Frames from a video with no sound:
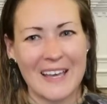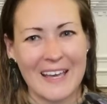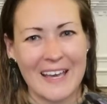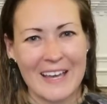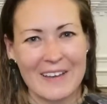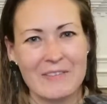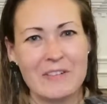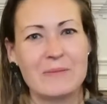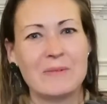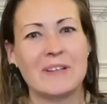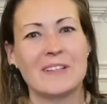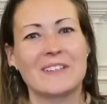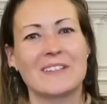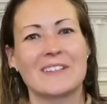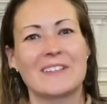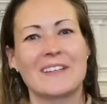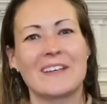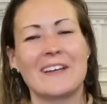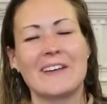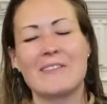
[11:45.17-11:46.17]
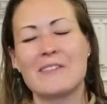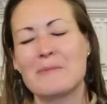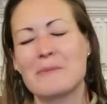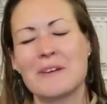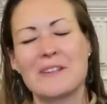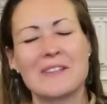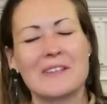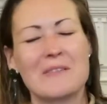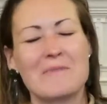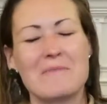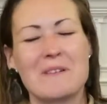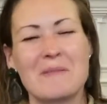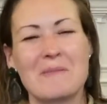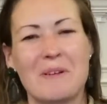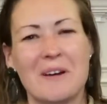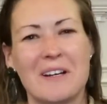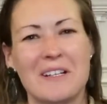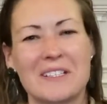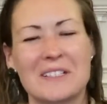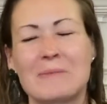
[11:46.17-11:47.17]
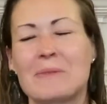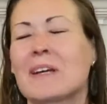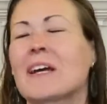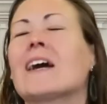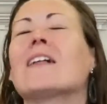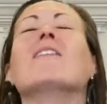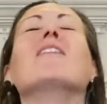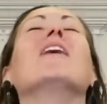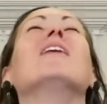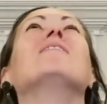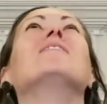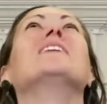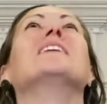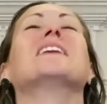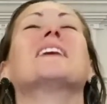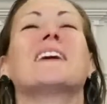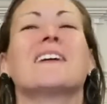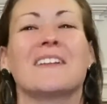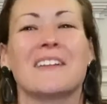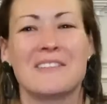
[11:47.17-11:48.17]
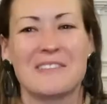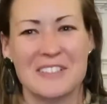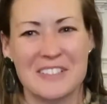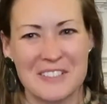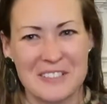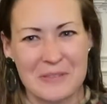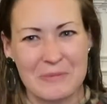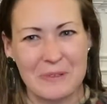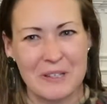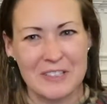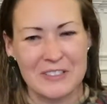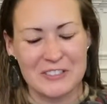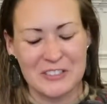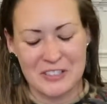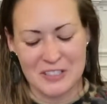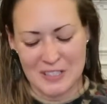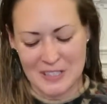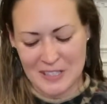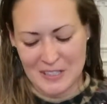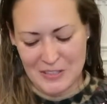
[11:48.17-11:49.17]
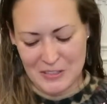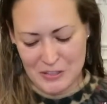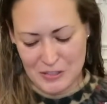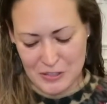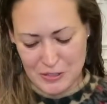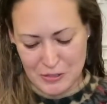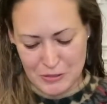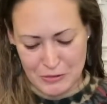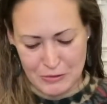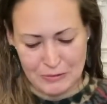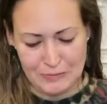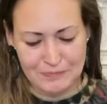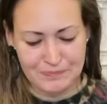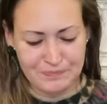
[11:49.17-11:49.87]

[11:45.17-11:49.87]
every month I open my box, I'm like, I love it so much. So